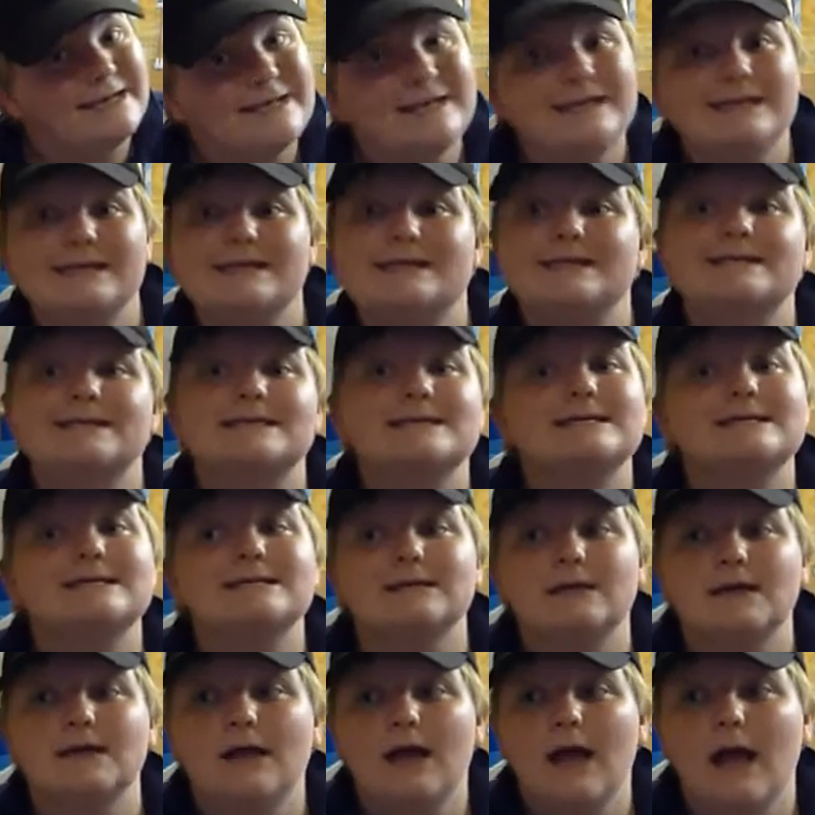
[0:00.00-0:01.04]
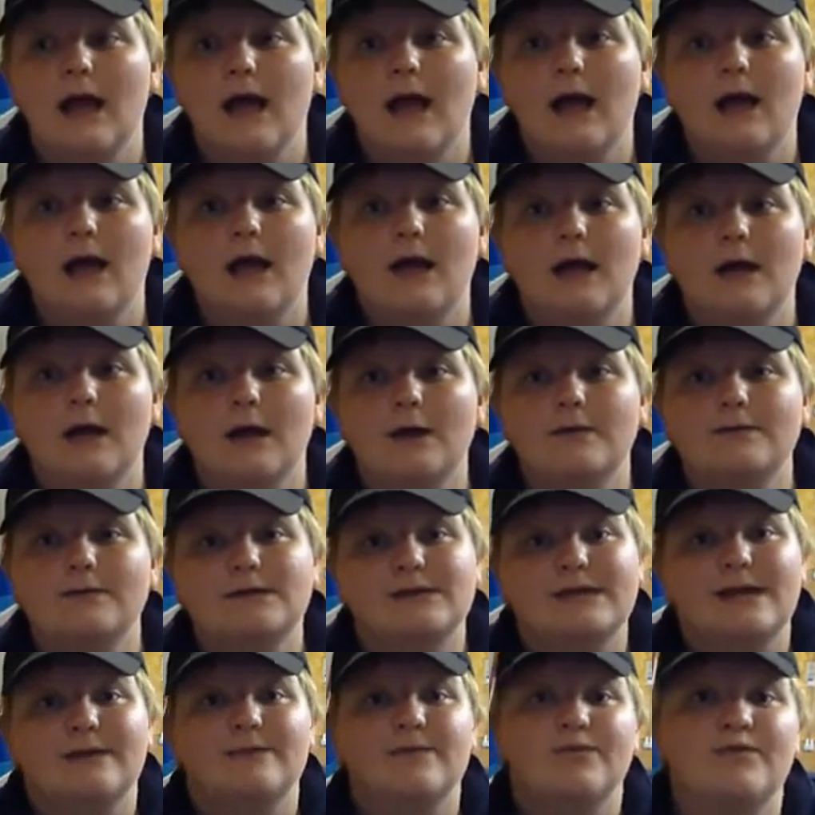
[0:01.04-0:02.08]
it.
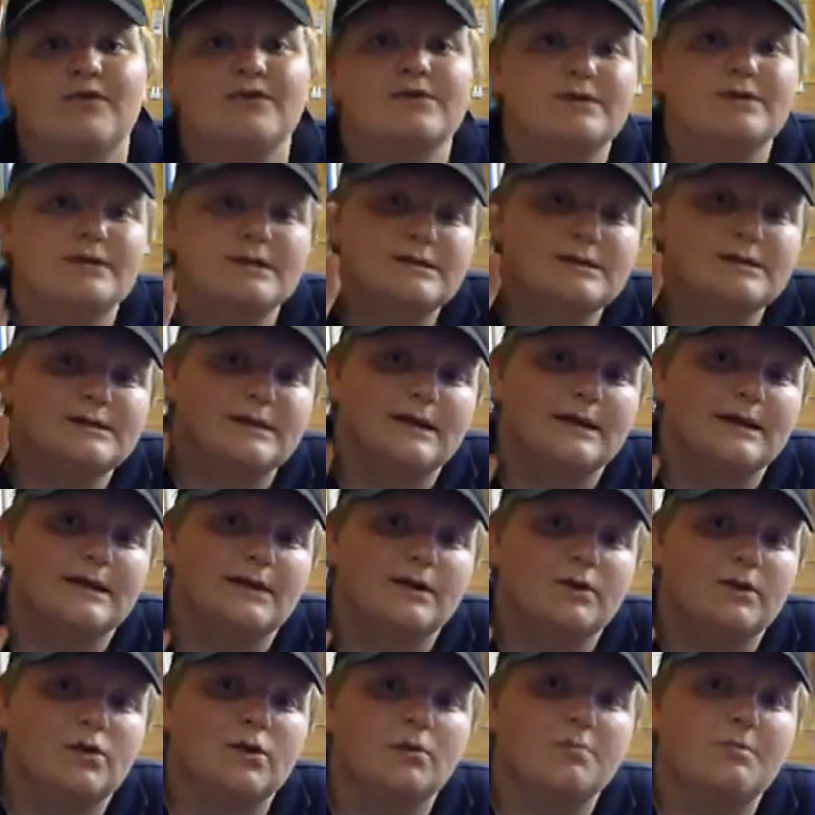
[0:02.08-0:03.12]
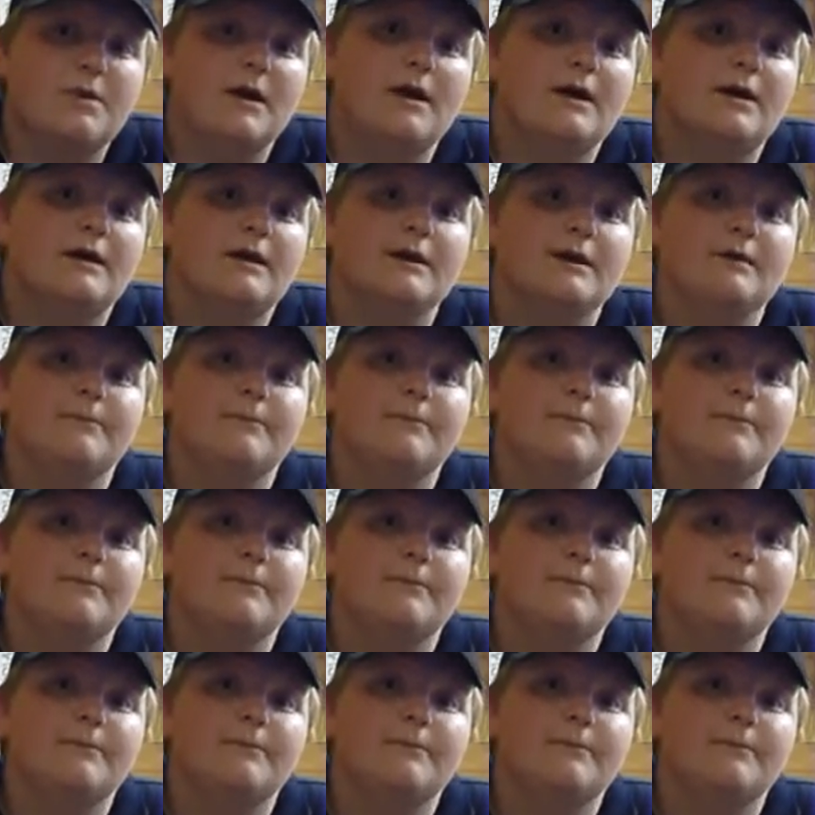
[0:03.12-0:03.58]
This is Adam300S saying goodbye.